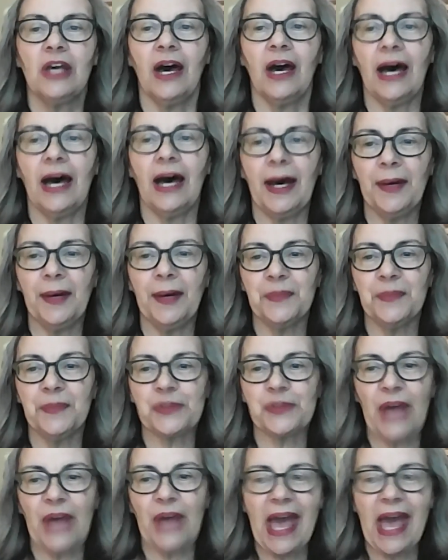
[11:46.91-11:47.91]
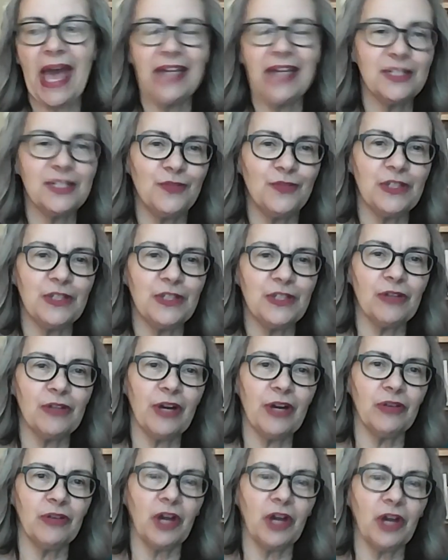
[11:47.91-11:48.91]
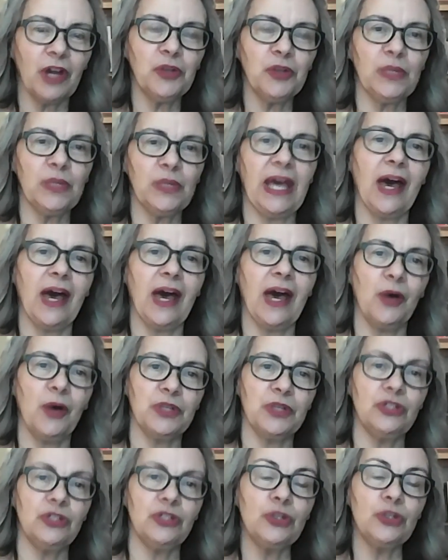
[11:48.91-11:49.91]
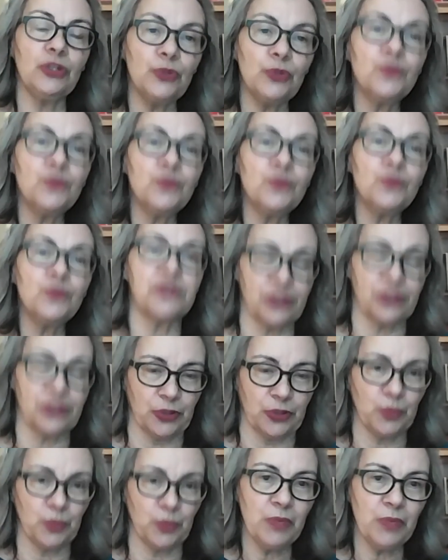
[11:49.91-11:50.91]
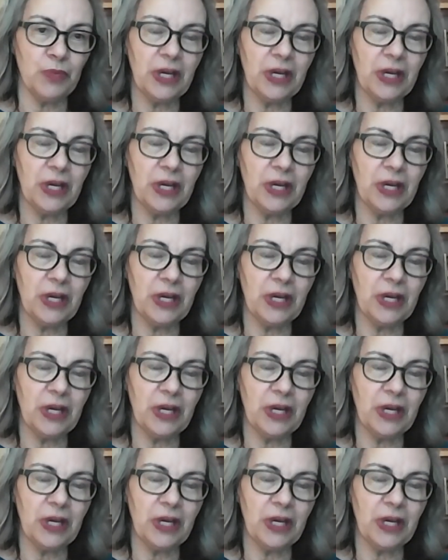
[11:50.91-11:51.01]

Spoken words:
So I had to figure out not only how to use Zoom,